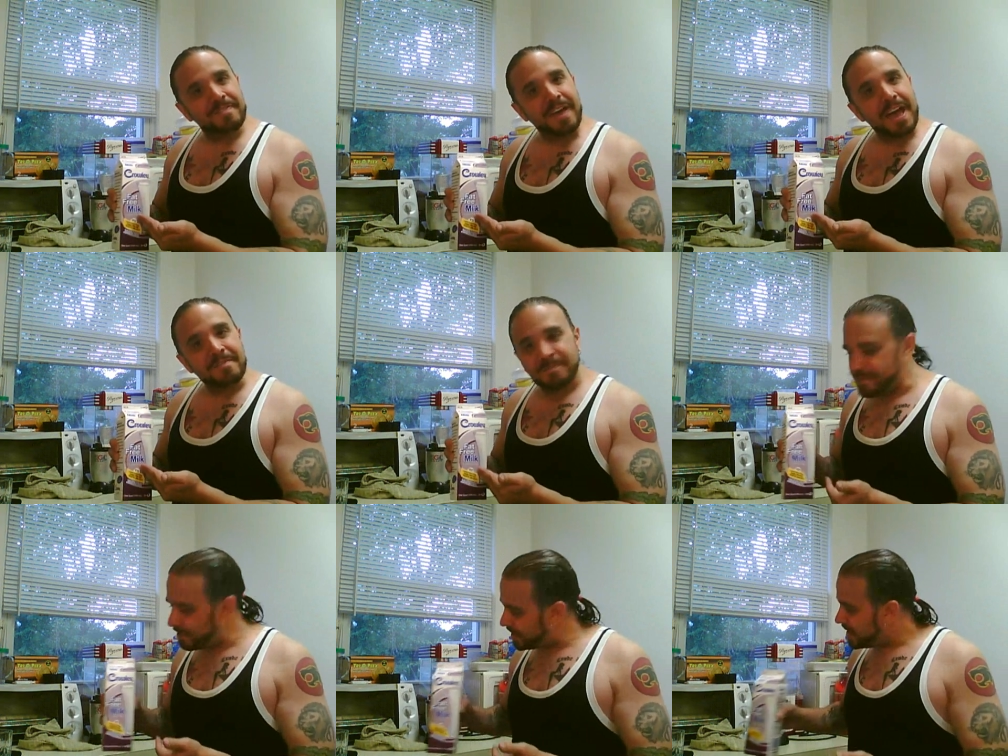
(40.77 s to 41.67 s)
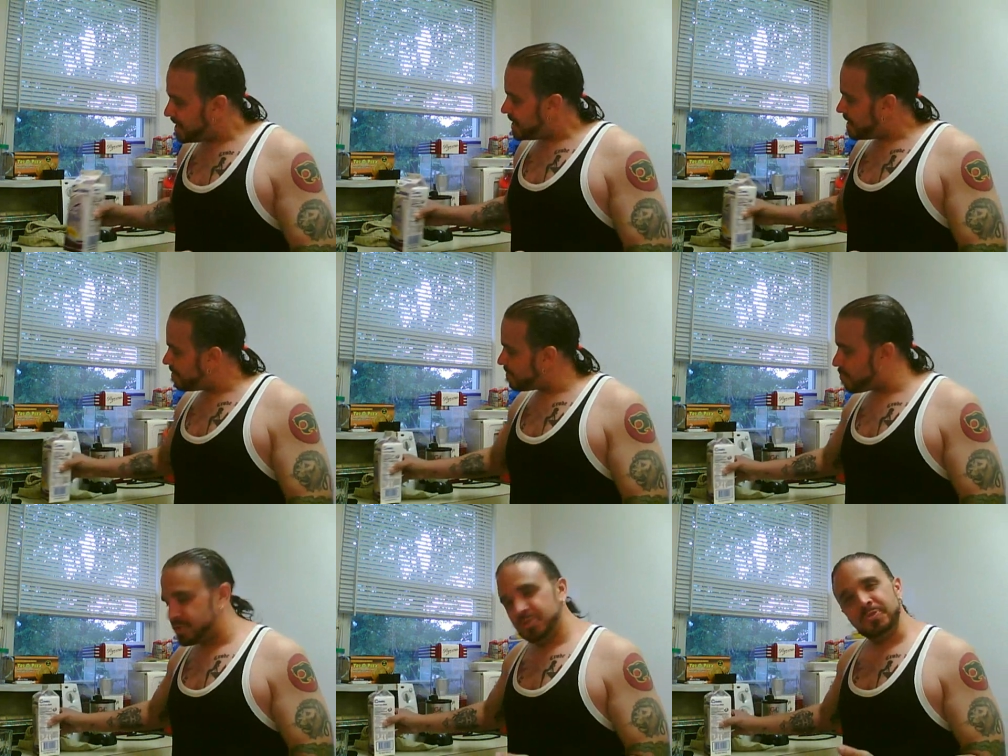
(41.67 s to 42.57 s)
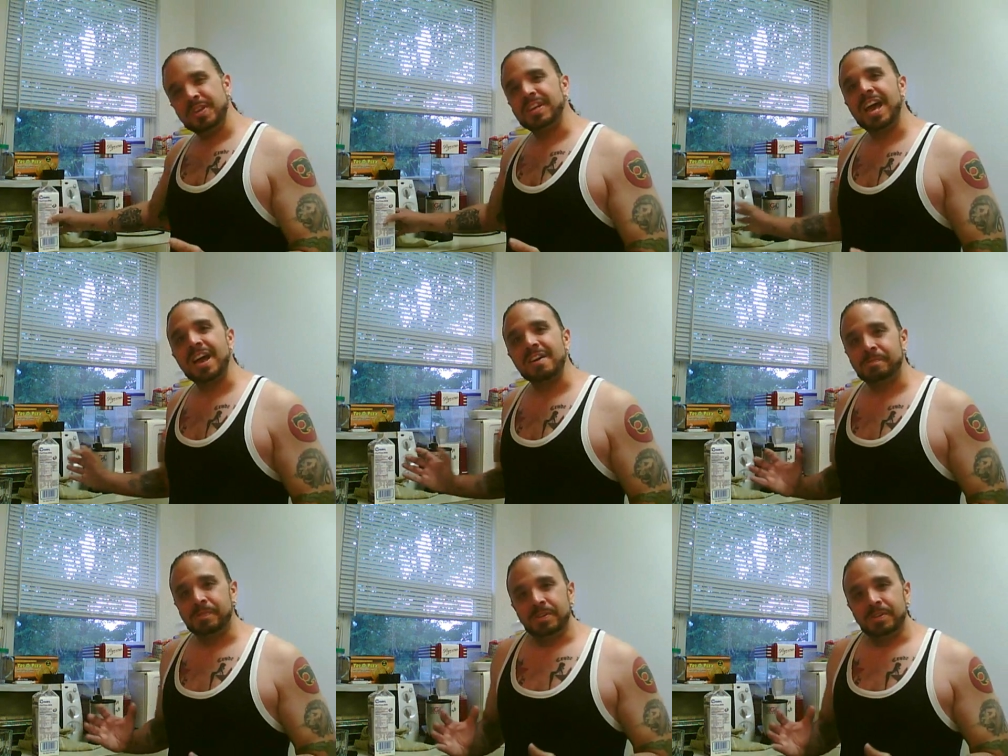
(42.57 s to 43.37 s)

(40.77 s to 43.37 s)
Fat-free. Now, of course, you can have